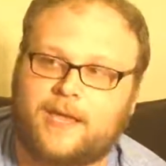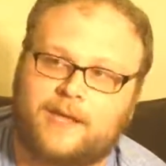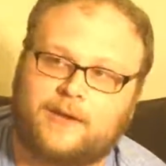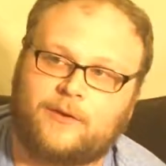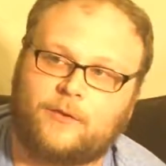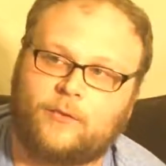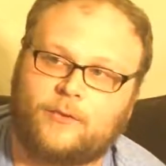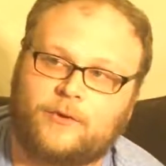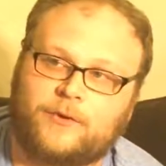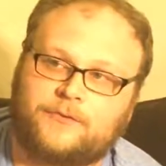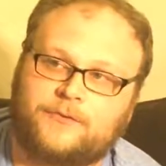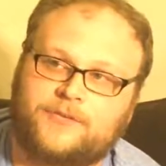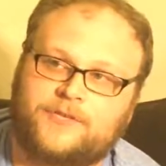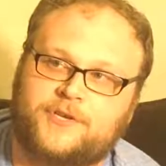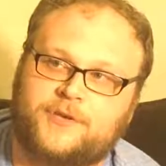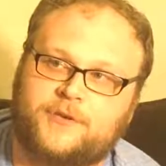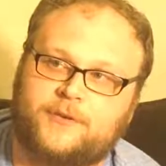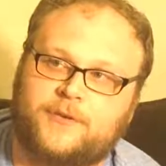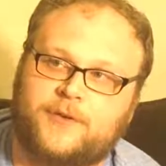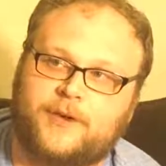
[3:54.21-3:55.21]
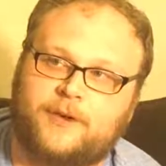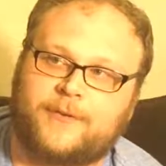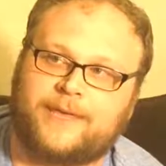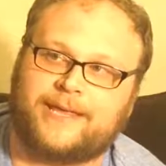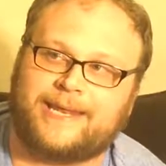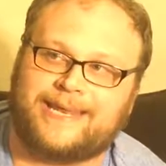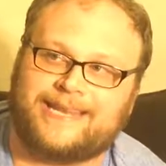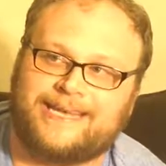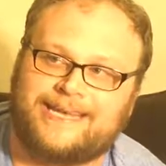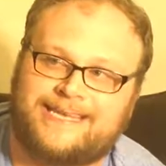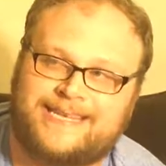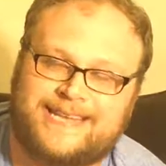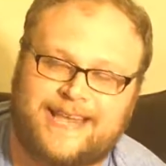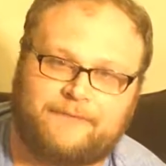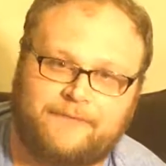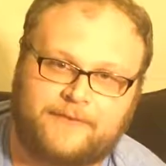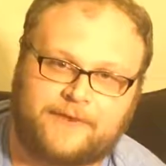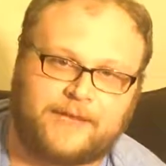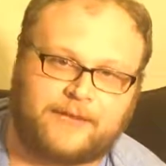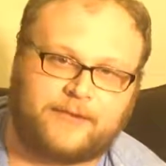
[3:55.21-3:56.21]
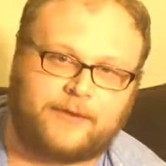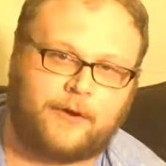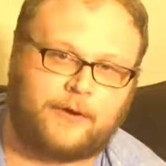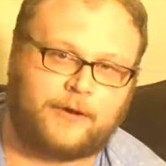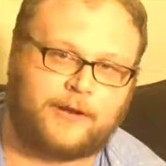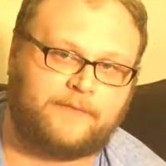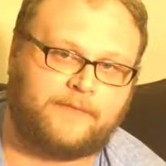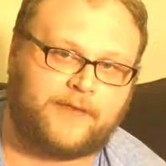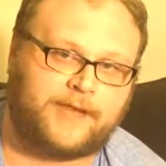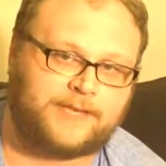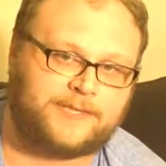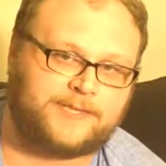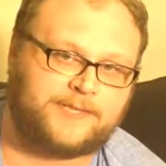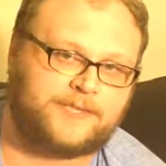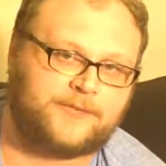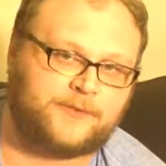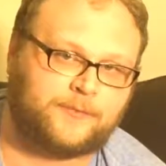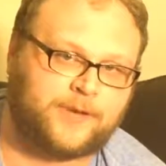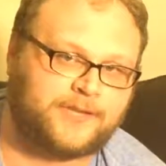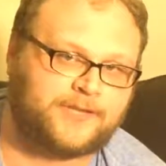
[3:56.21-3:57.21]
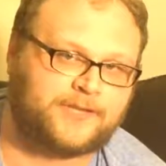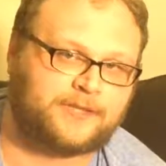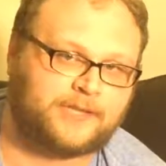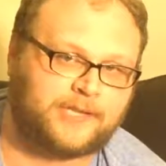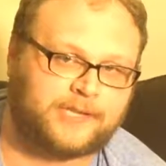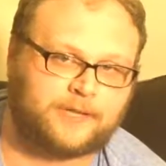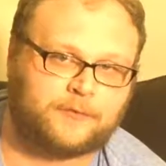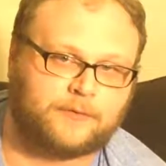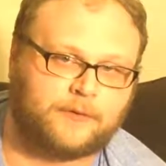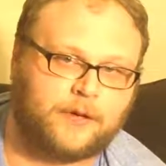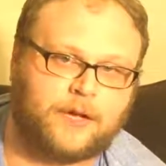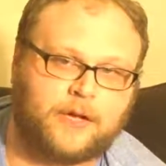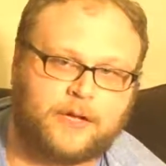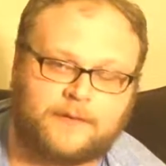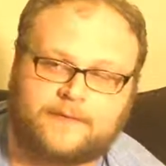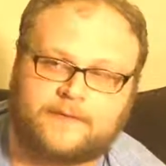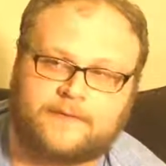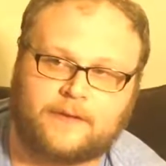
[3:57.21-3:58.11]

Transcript: in order to, you know, get a definite card advantage situation later on.